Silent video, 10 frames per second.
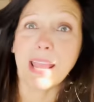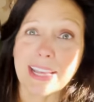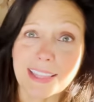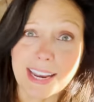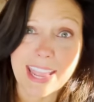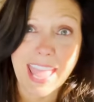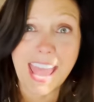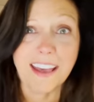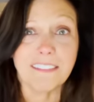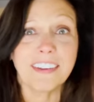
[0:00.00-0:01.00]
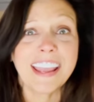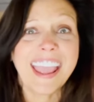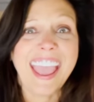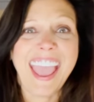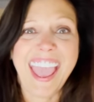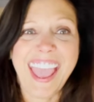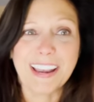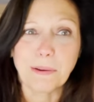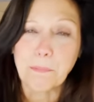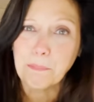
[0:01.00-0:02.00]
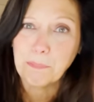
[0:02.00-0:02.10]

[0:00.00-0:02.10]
bag that I have and